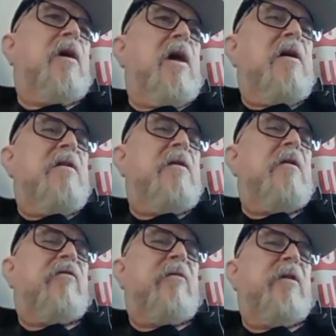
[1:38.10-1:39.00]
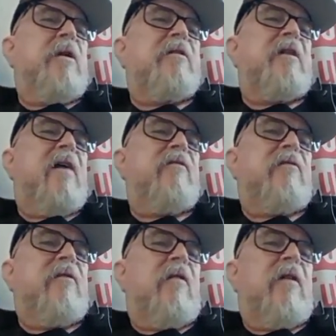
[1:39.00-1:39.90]
then some little text
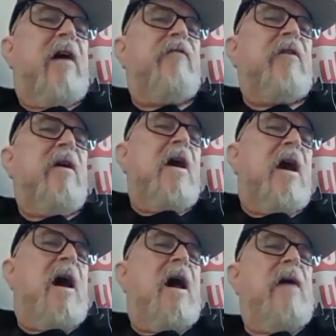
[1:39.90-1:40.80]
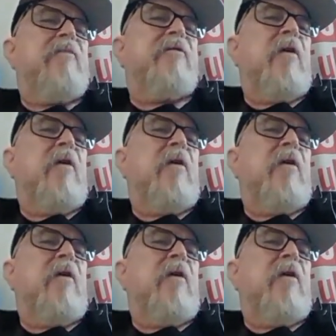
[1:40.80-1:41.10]
to the left. I'm still